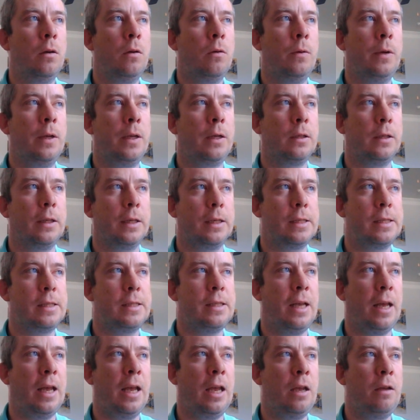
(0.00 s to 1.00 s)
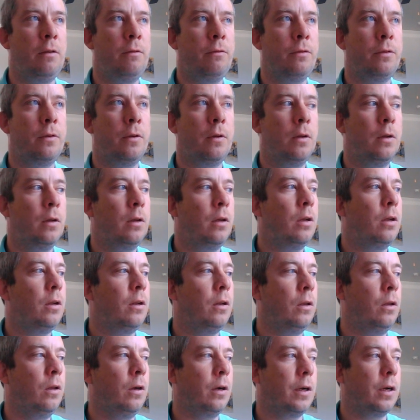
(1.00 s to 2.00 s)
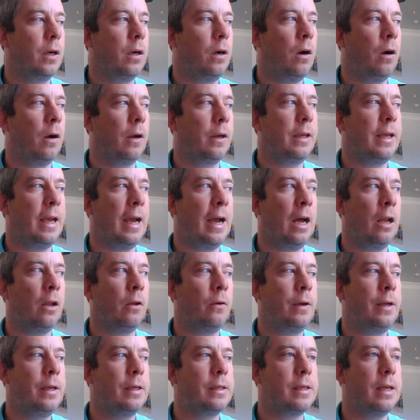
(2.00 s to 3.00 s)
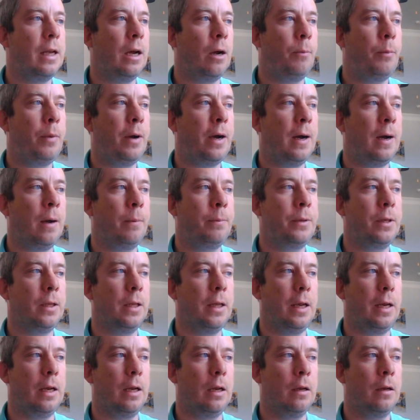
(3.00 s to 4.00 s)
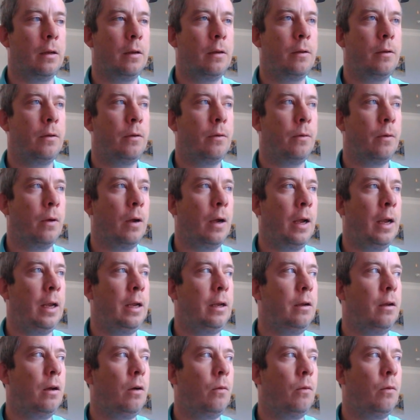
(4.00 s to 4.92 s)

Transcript: we click save. Look, our gallery is now populated, right?